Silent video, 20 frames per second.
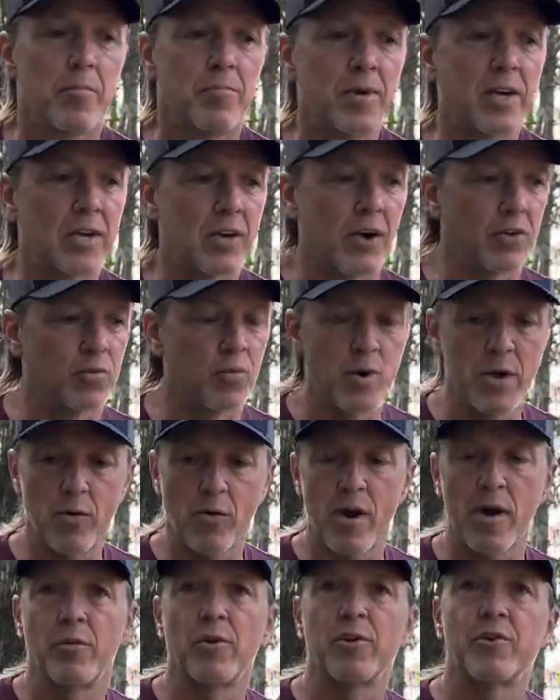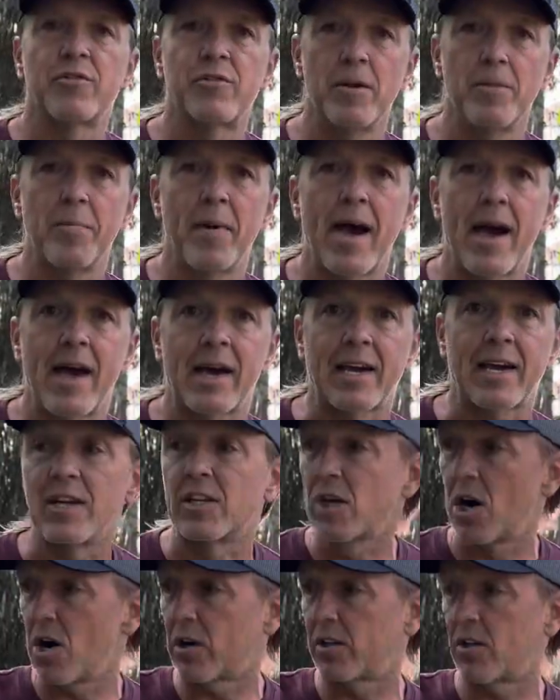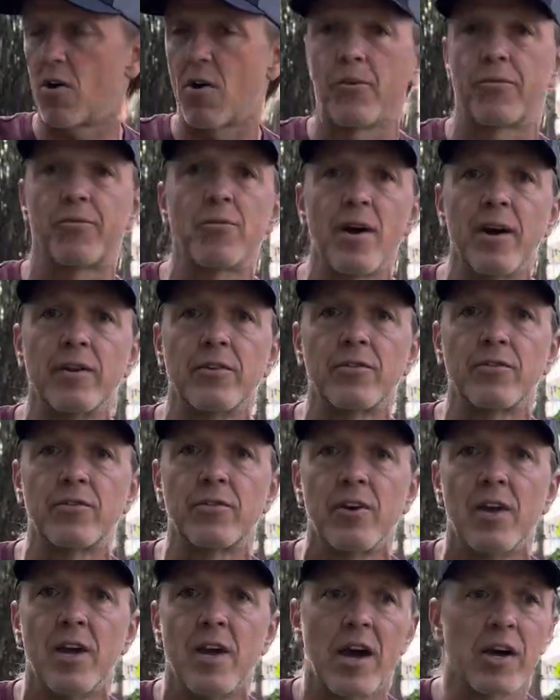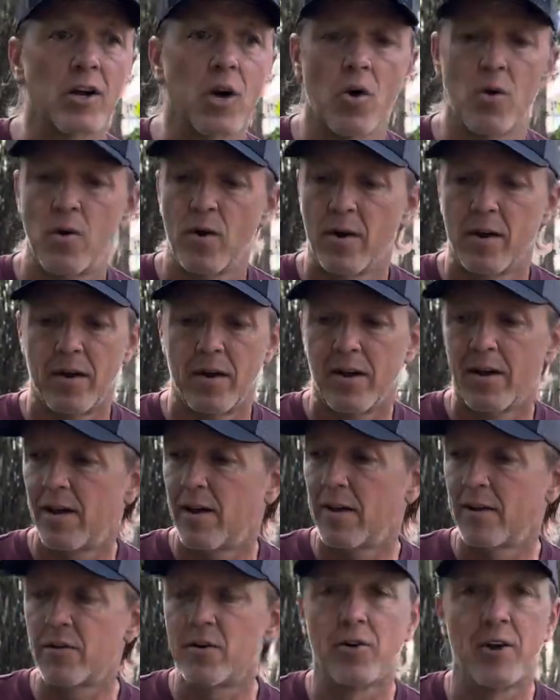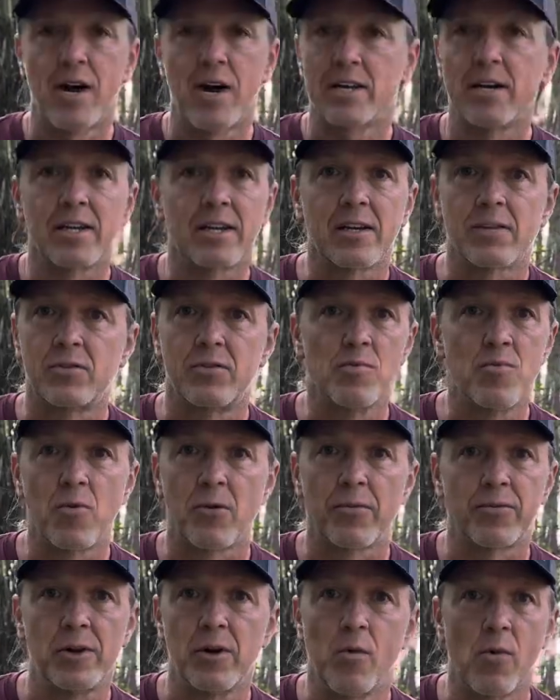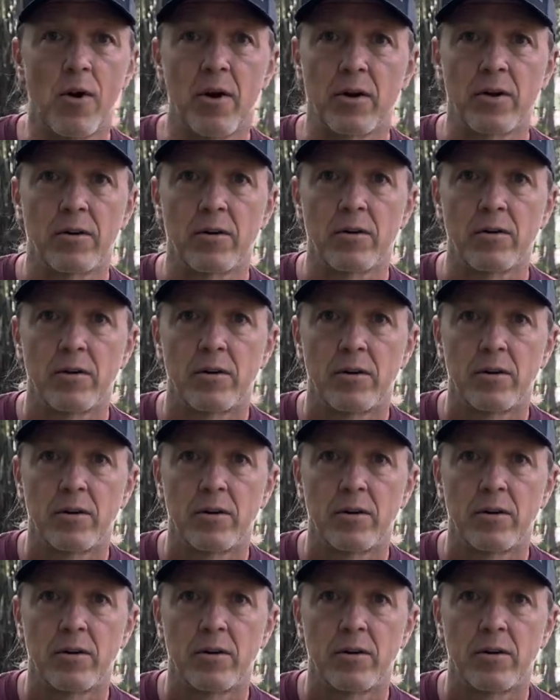because we were able to sit back and talk to our friends and go, you're not going to get 2 more feet of water.